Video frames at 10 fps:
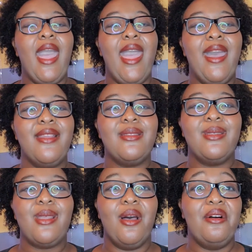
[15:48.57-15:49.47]
And
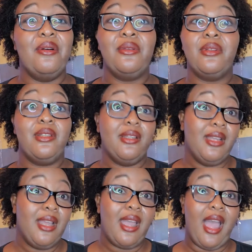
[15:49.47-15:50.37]
so
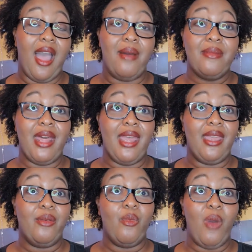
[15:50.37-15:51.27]
I'm
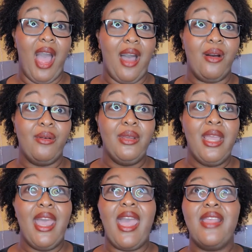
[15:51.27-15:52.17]
like, wow.
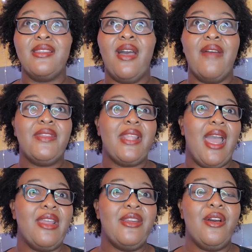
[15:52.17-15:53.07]
And so after
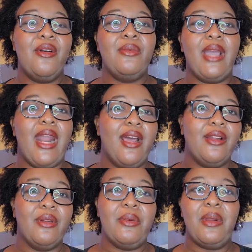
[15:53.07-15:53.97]
that, you know, we got
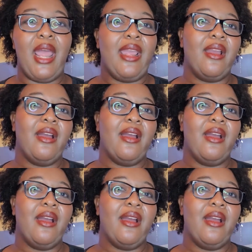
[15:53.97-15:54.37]
hungry and we're like,